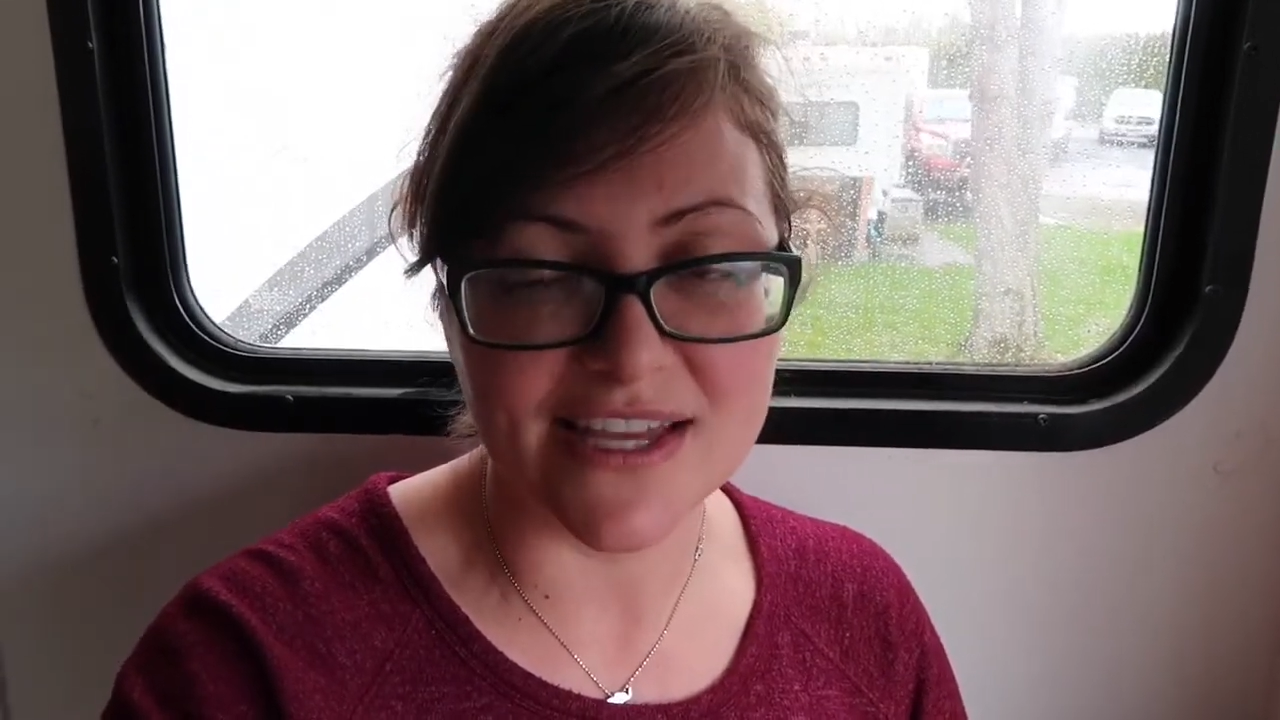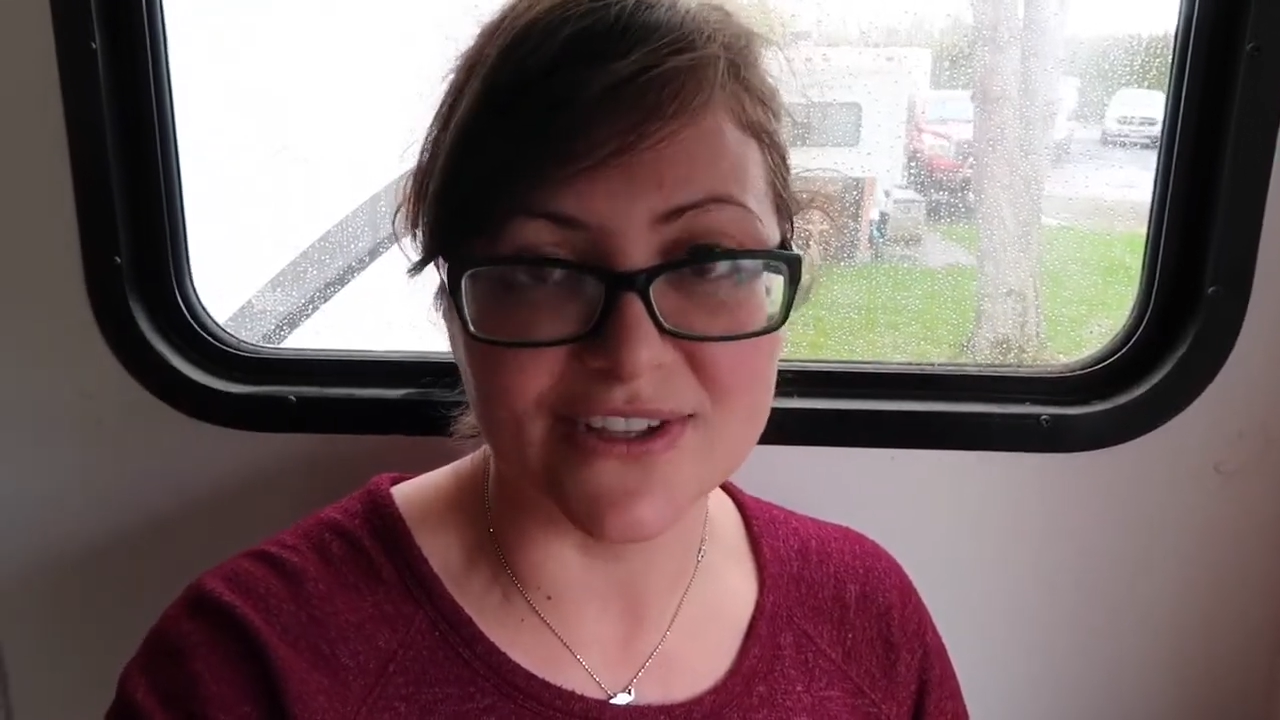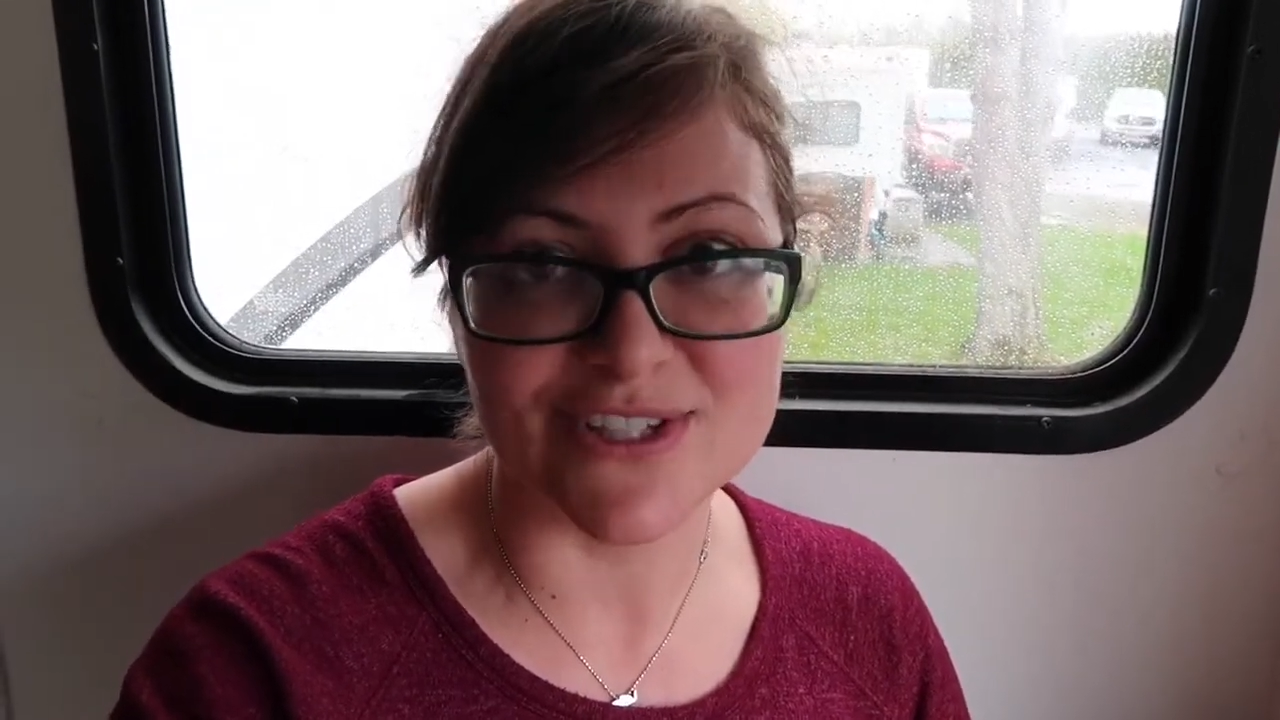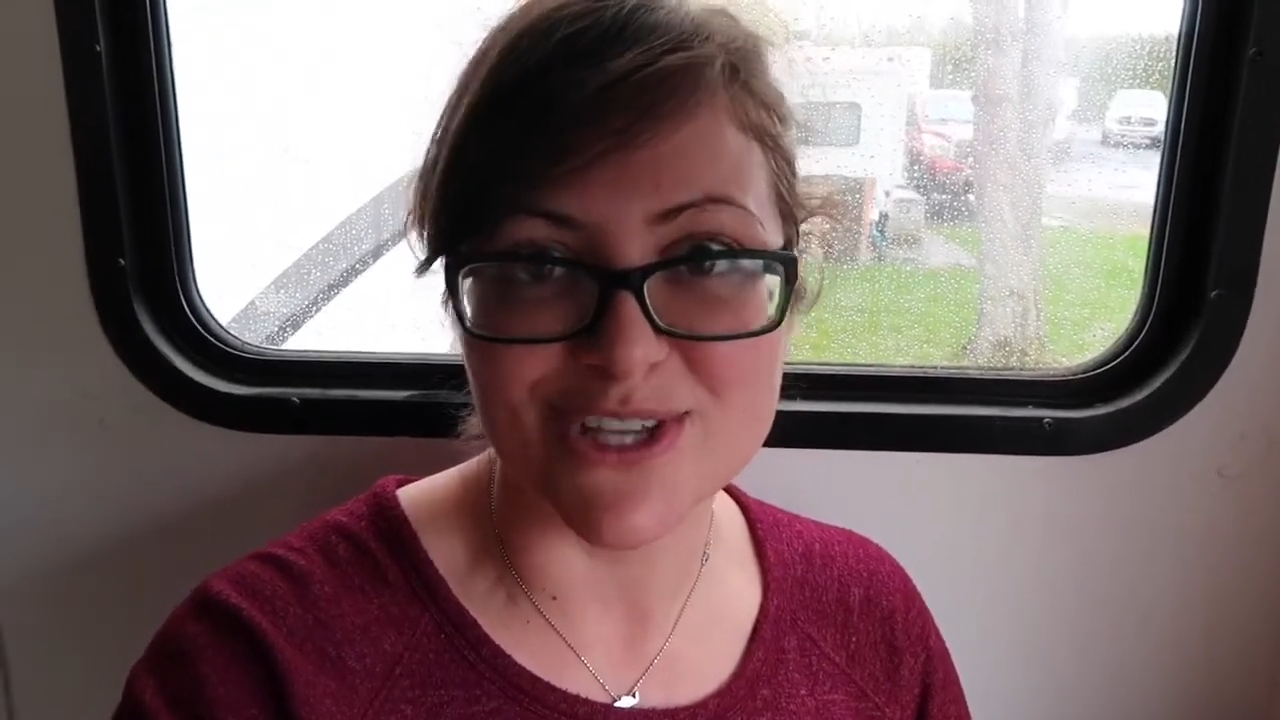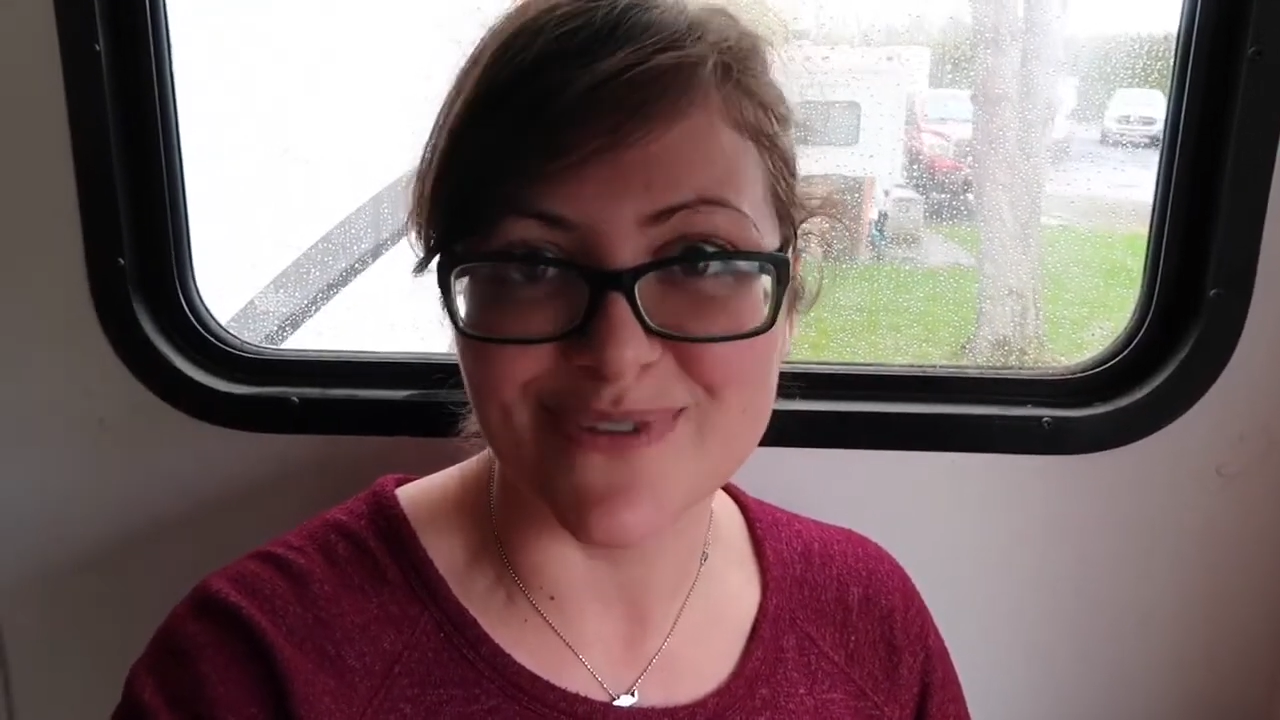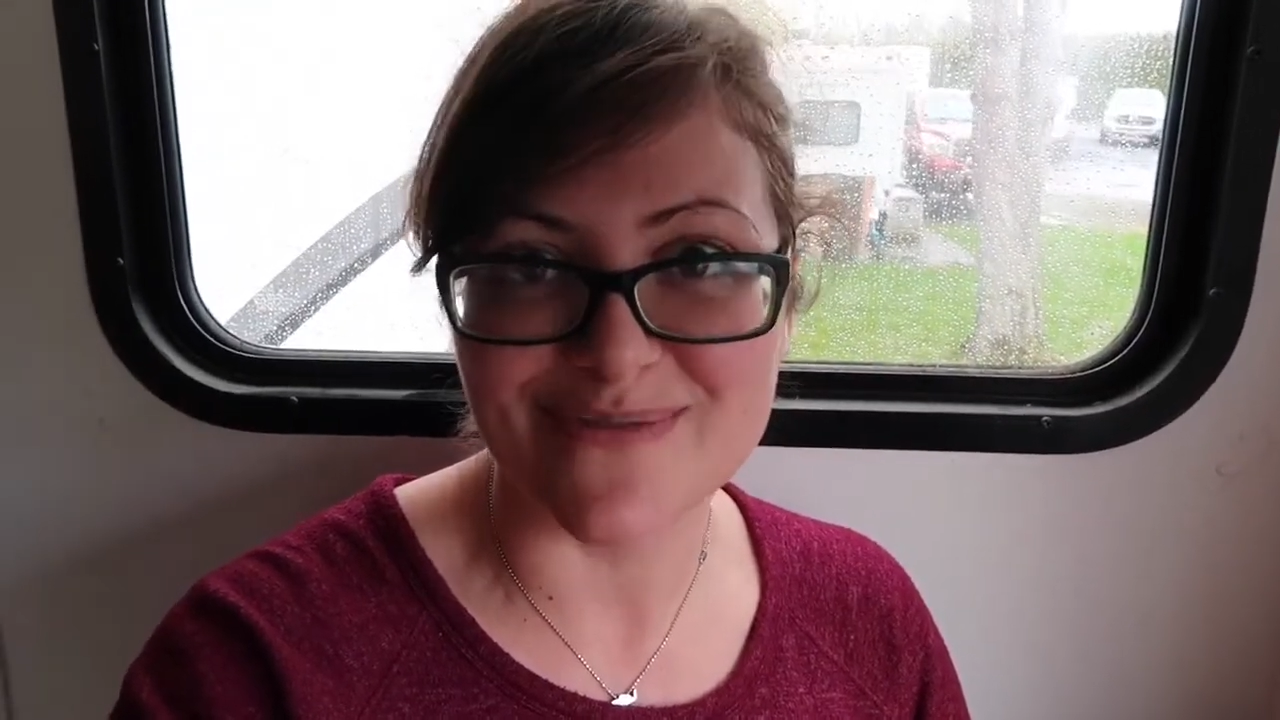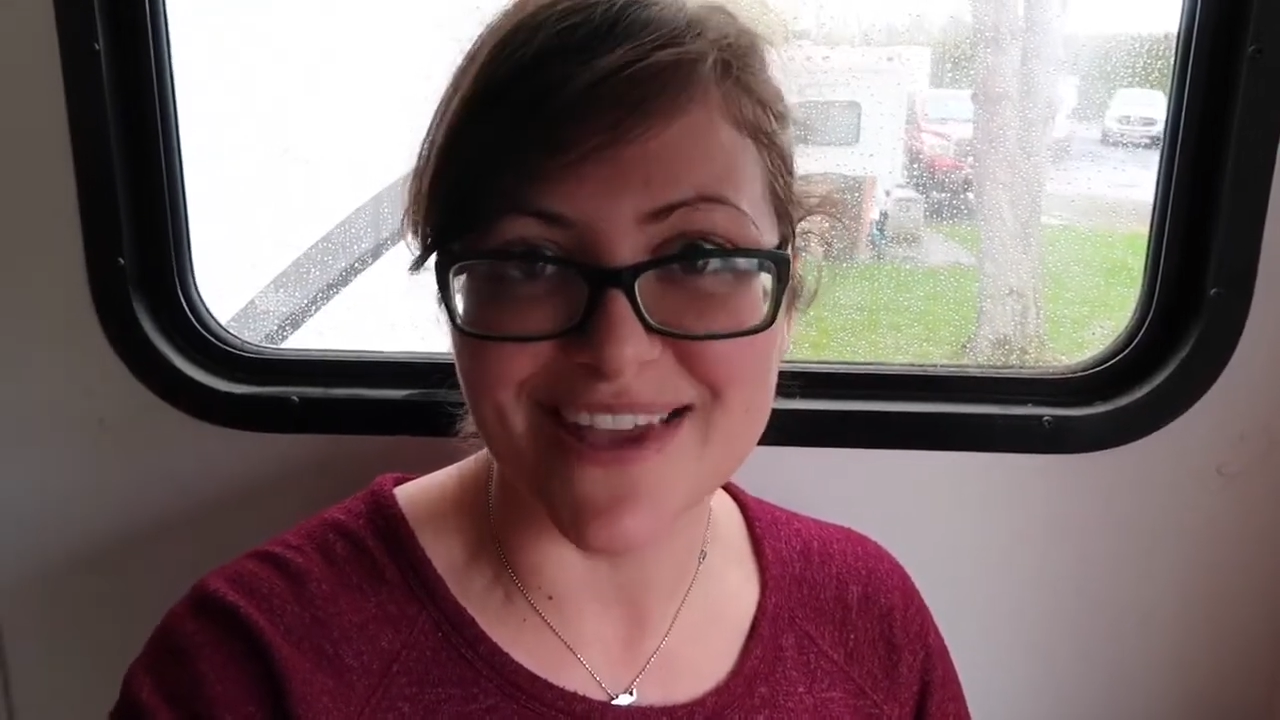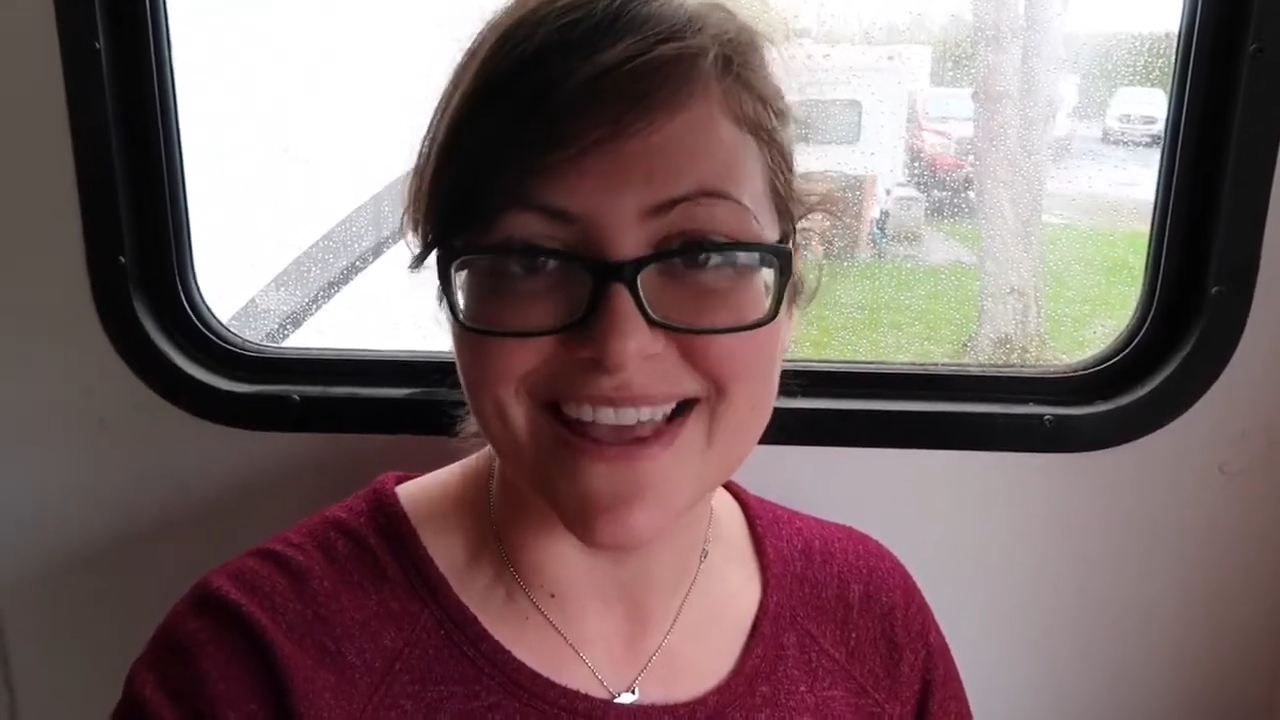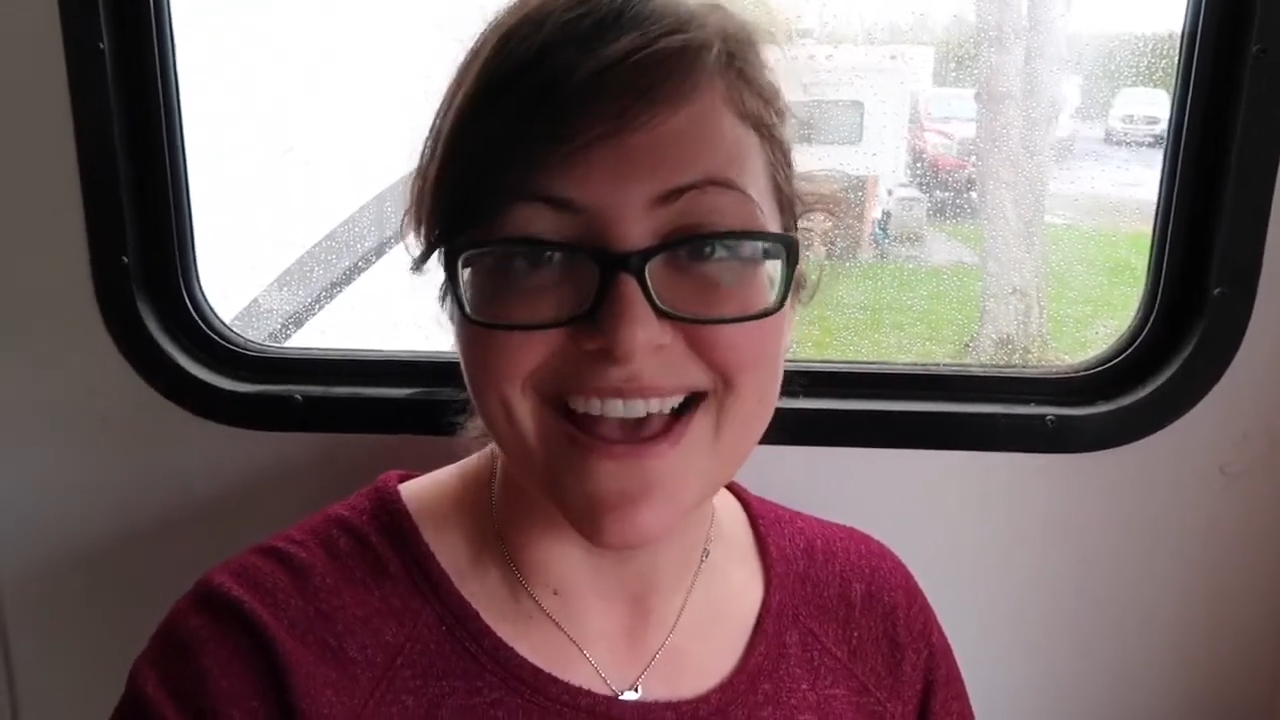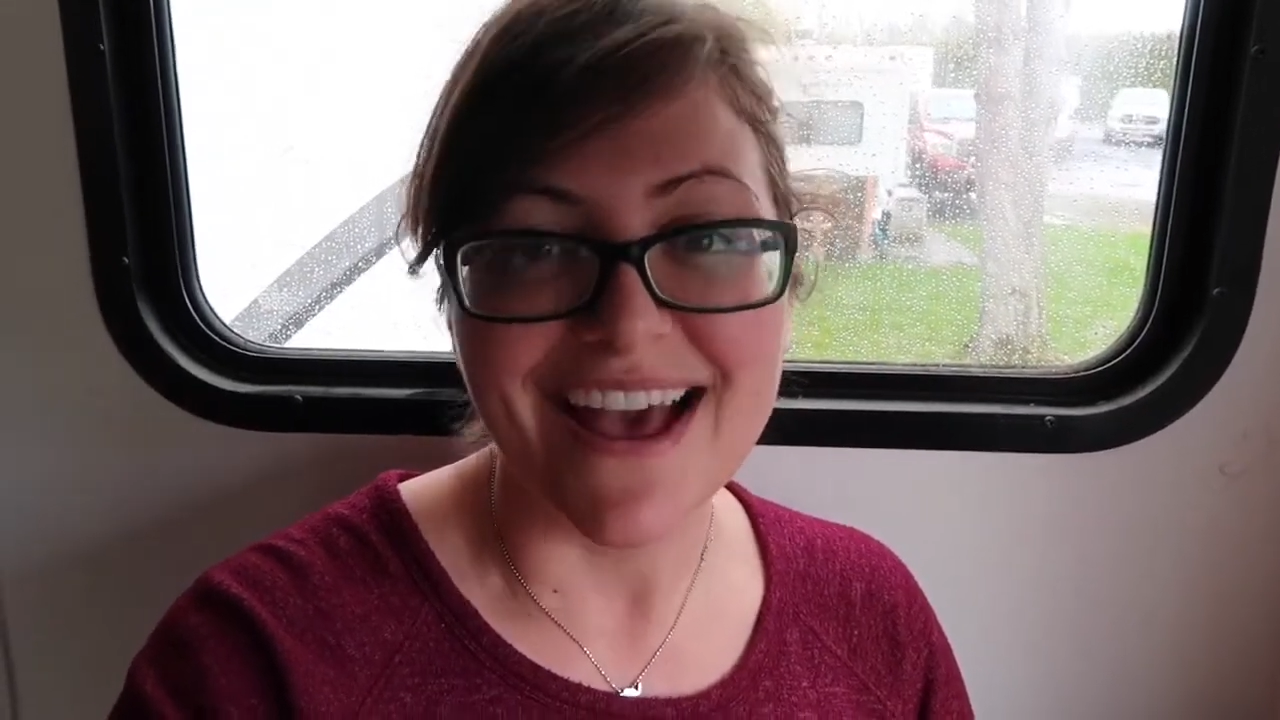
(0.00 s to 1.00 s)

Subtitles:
else that you might make.